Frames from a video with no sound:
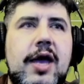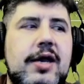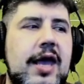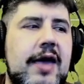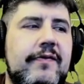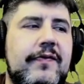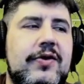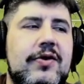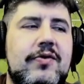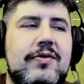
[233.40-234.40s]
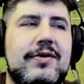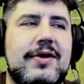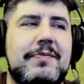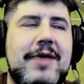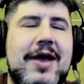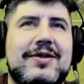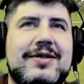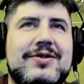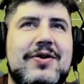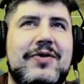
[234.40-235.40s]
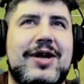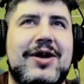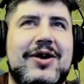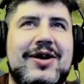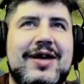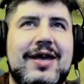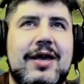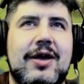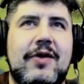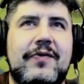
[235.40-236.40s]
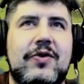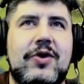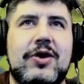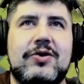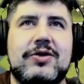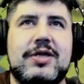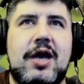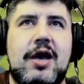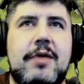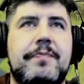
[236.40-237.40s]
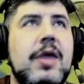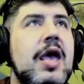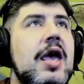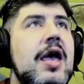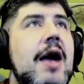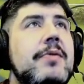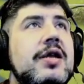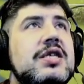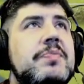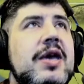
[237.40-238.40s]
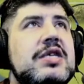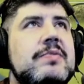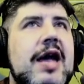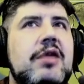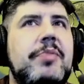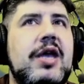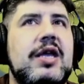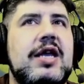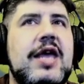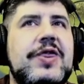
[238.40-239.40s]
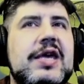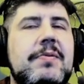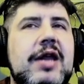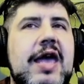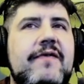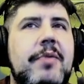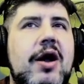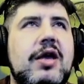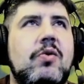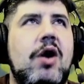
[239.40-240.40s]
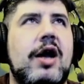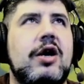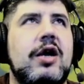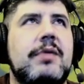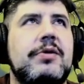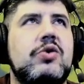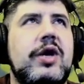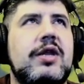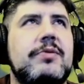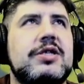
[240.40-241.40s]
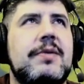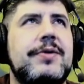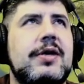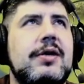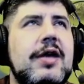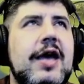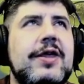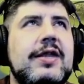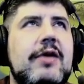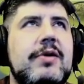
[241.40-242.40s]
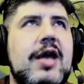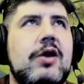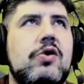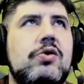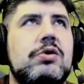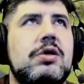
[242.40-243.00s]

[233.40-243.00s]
and have a few mountains over here, a few hills. I'm going to space them out a bit, and I think I'm going to have a body of water in between them or something. I think that'd be kind of cool.